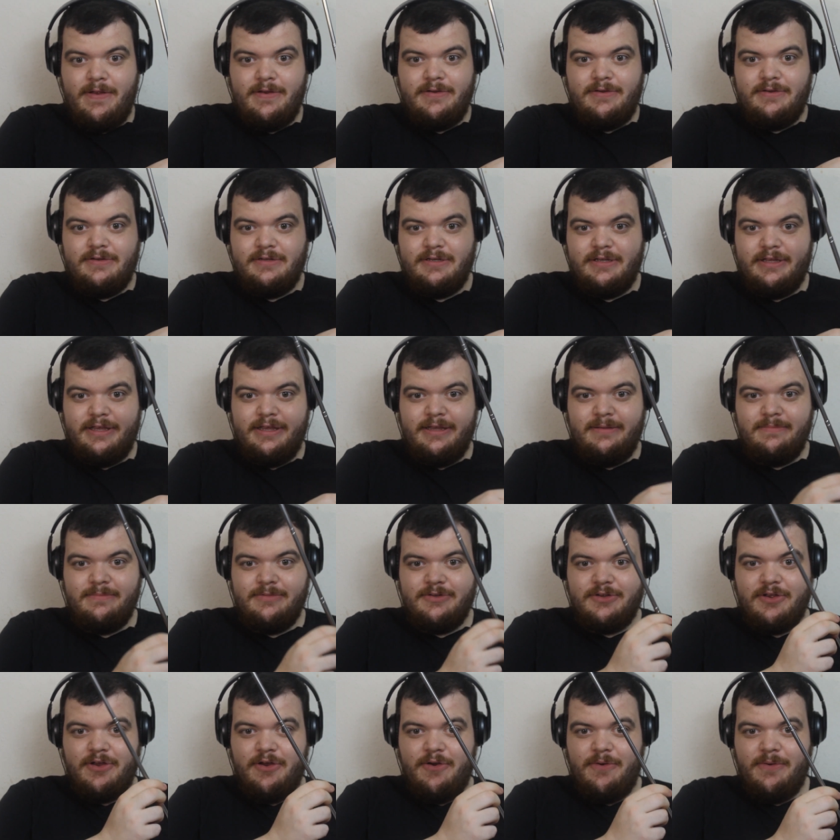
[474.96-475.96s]
just
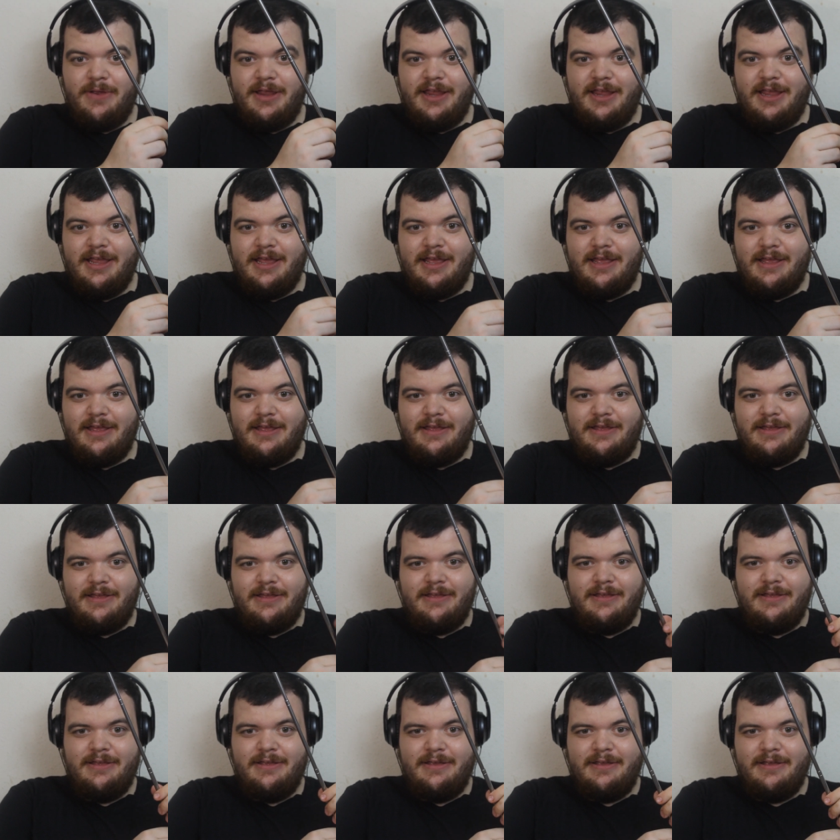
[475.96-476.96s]
keeps going,
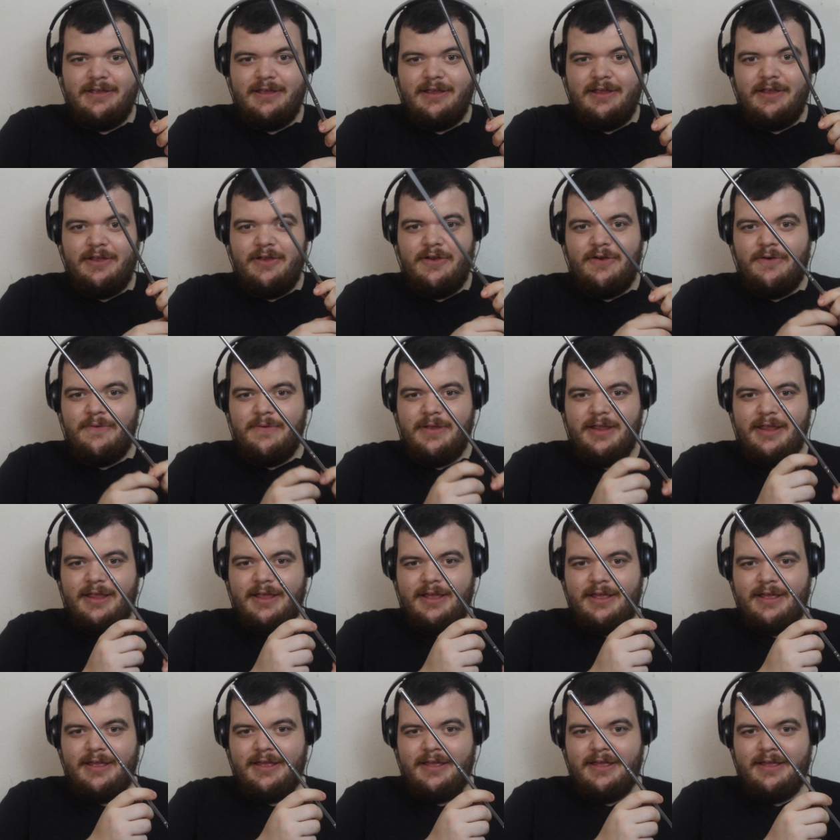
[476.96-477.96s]
and going,
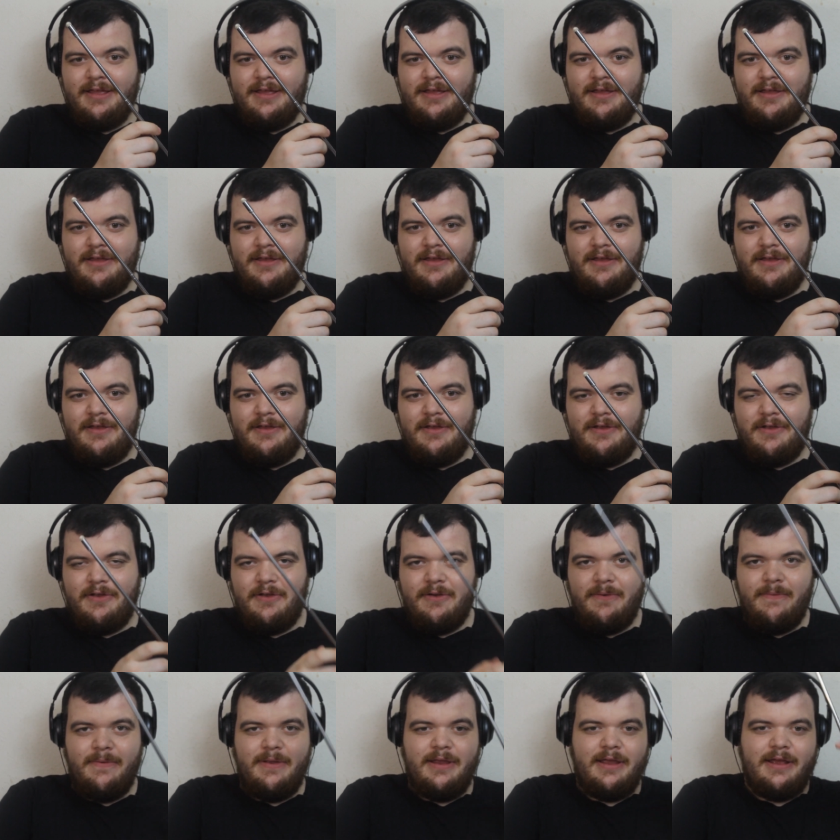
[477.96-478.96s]
and
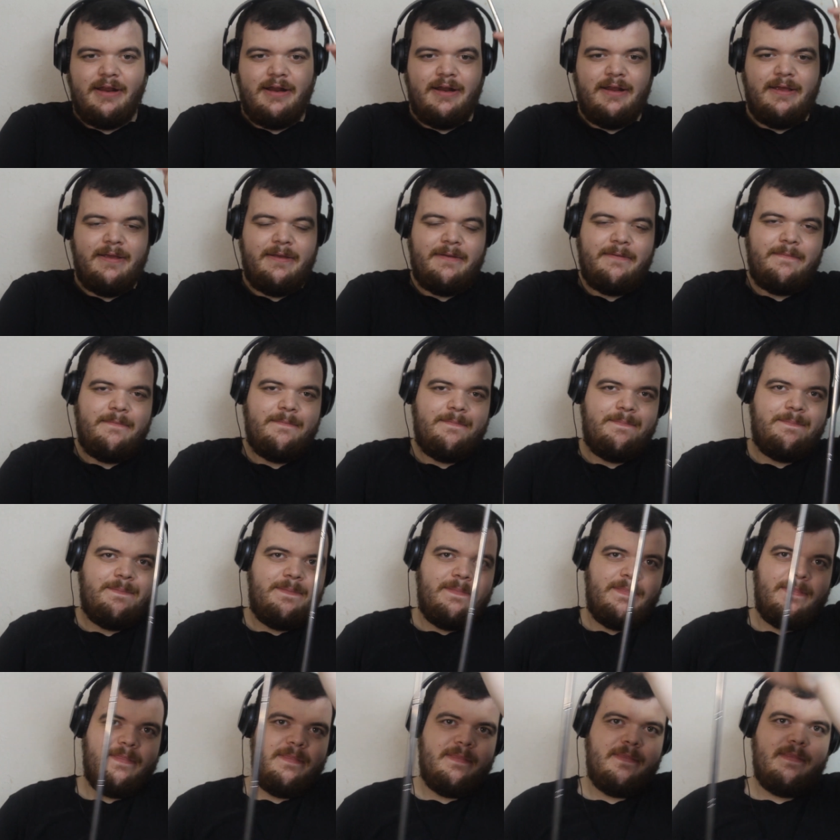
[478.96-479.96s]
going, and like.
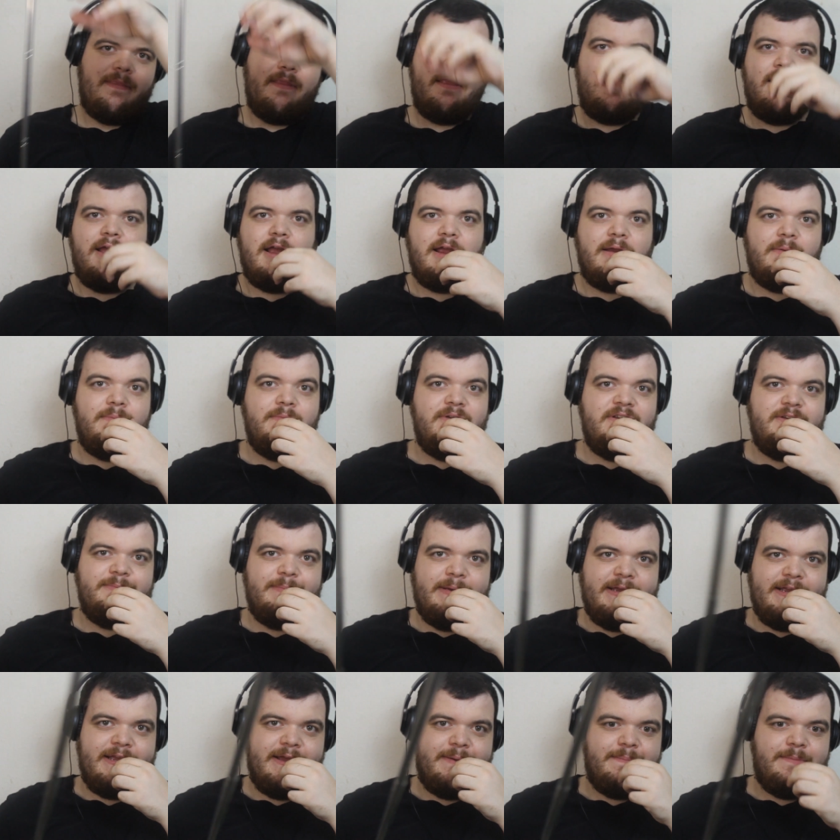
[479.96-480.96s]
I can reach
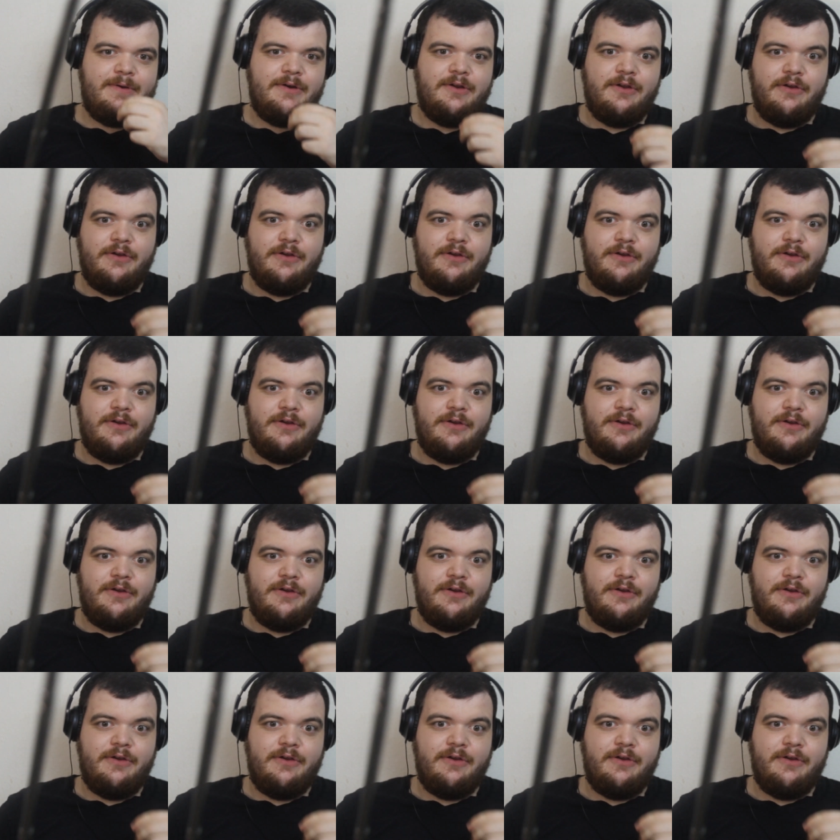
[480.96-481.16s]
my camera